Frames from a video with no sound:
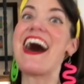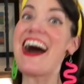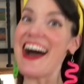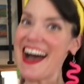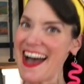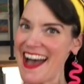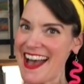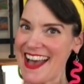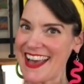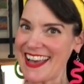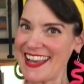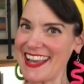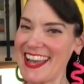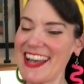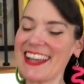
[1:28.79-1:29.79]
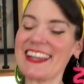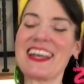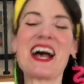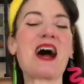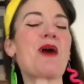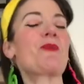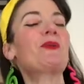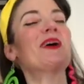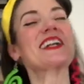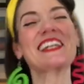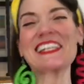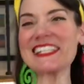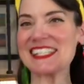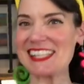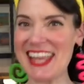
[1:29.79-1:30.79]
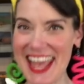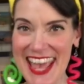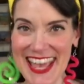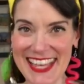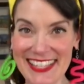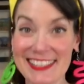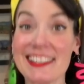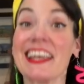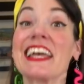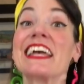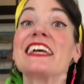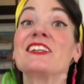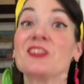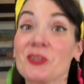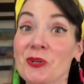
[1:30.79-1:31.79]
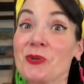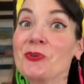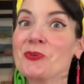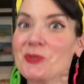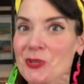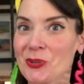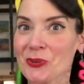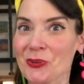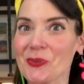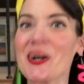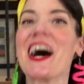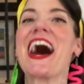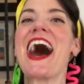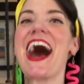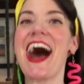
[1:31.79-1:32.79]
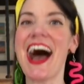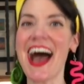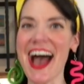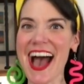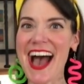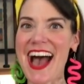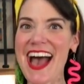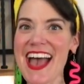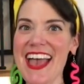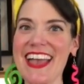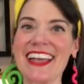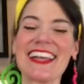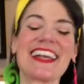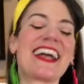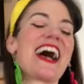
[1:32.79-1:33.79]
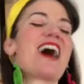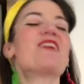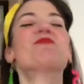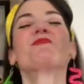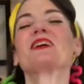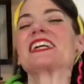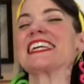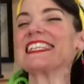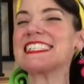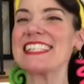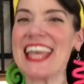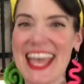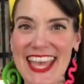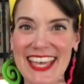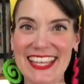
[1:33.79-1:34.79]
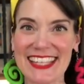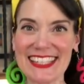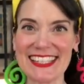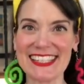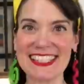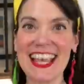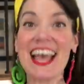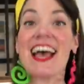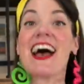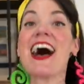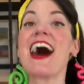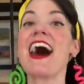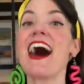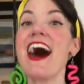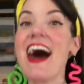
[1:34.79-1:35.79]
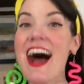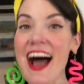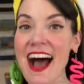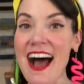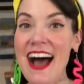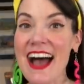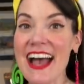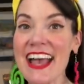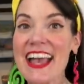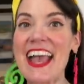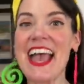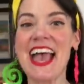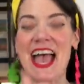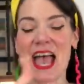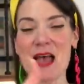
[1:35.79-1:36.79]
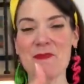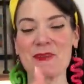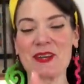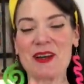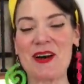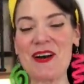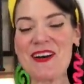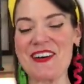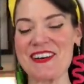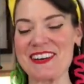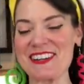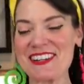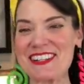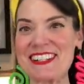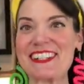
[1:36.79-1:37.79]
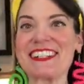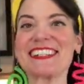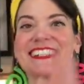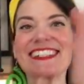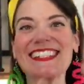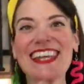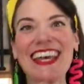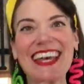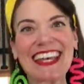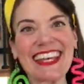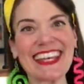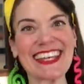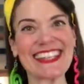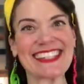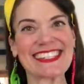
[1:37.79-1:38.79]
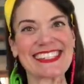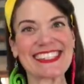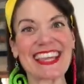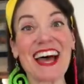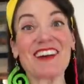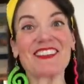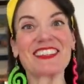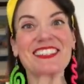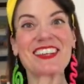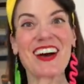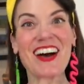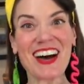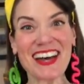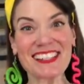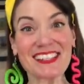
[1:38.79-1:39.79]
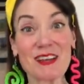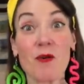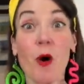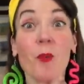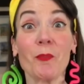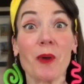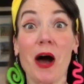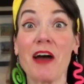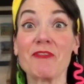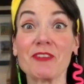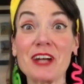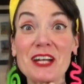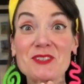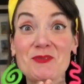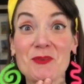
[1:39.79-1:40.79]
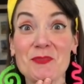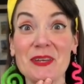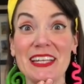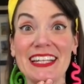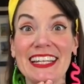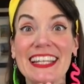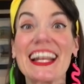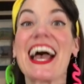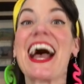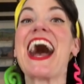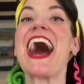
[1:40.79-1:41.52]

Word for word: I got what it takes, and you do. I got what it takes. I am an artist. That was awesome. Oh, I forgot to repeat it.